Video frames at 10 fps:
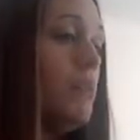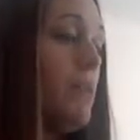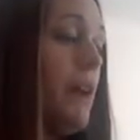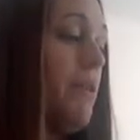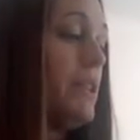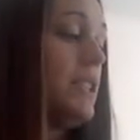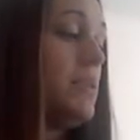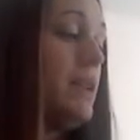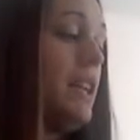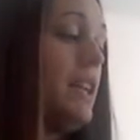my
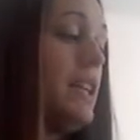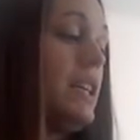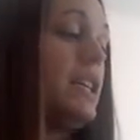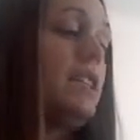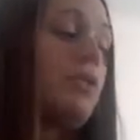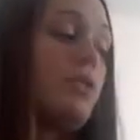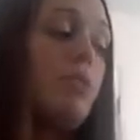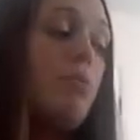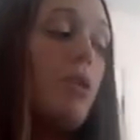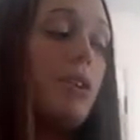recipe is
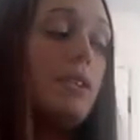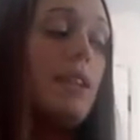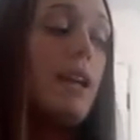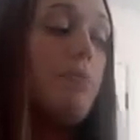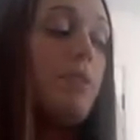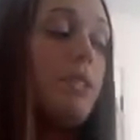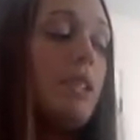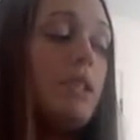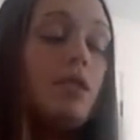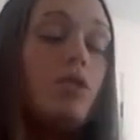3 parts
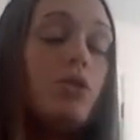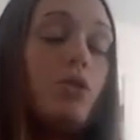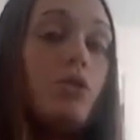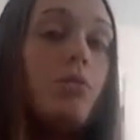Epsom, 2